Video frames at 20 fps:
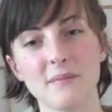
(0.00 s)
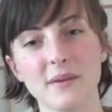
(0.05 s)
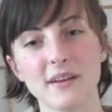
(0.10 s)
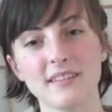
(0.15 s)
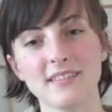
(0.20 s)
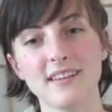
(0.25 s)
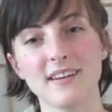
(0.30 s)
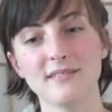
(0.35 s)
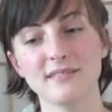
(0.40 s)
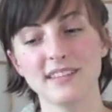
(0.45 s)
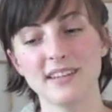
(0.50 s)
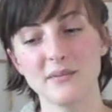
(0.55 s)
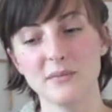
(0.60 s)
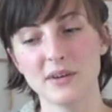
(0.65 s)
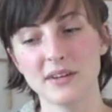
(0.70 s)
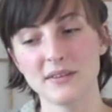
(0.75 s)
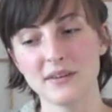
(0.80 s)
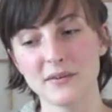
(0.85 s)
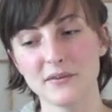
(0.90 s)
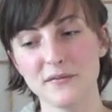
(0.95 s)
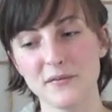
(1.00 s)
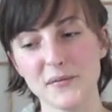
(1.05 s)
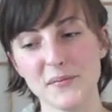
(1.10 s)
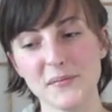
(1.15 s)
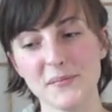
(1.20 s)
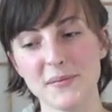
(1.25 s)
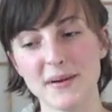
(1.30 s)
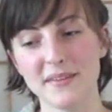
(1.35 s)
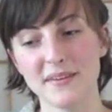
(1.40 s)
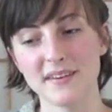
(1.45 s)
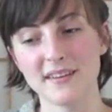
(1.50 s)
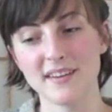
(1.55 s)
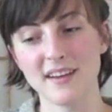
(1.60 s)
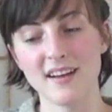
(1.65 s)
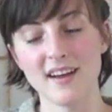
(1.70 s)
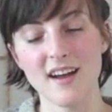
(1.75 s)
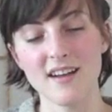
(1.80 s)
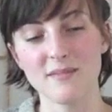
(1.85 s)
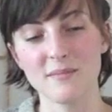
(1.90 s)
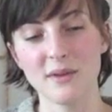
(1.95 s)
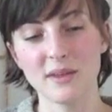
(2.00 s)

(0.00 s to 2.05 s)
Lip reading: my lovely, wonderful mother, to guide